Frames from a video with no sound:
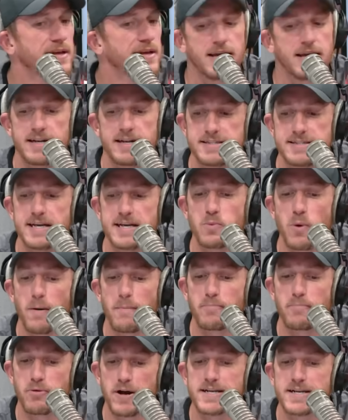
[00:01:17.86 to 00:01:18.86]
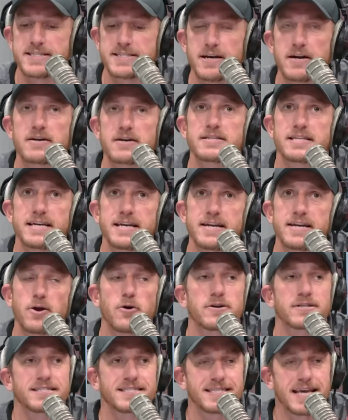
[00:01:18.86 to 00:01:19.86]
did what Bryce Young did
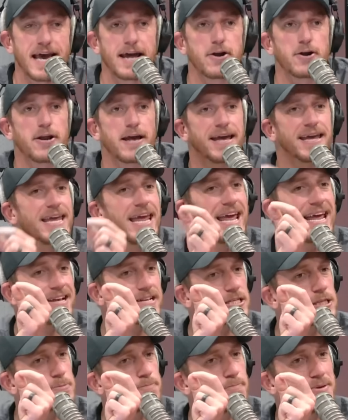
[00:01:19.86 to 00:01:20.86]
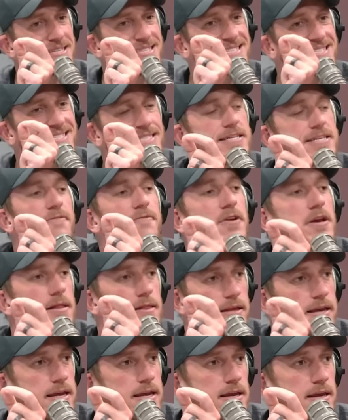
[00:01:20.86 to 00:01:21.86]
on Saturday,
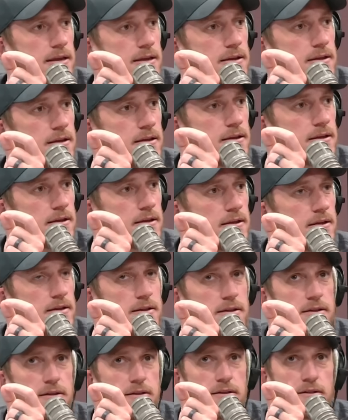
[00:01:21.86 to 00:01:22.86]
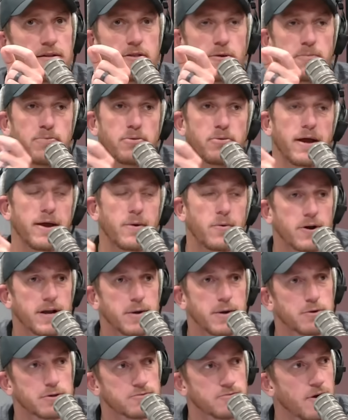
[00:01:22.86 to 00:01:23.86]
specifically the play where he
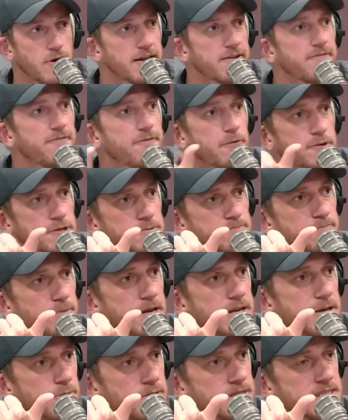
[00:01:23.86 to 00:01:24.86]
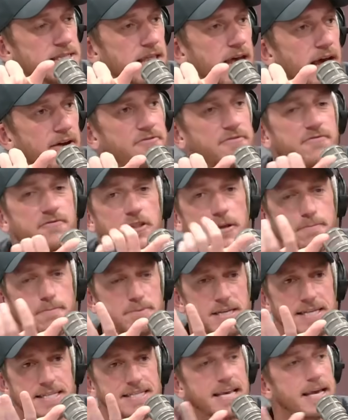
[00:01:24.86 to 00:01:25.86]
was running full speed to his left, flipped
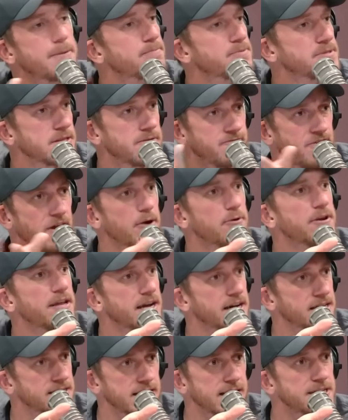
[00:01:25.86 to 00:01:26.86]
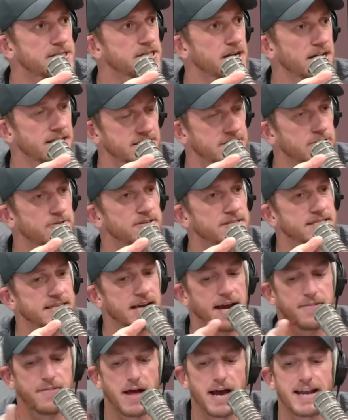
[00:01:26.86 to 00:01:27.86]
his hips, and found Deontay Johnson on the
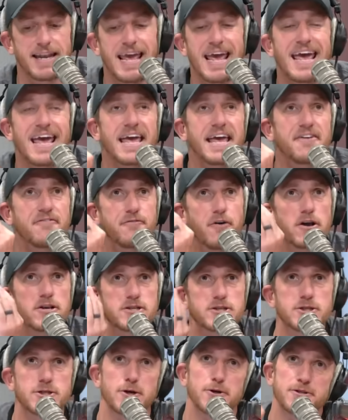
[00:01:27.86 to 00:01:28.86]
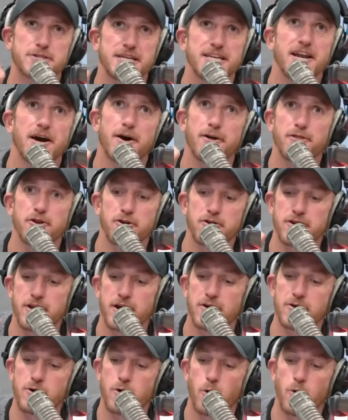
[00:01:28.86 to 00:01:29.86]
sideline, if certain other
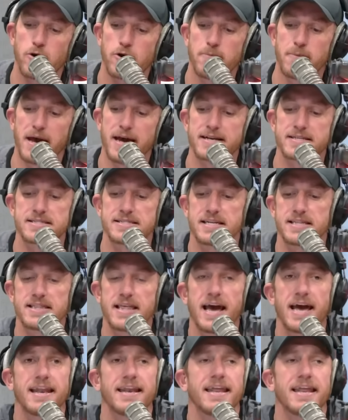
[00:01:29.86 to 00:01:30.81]
young quarterbacks did that,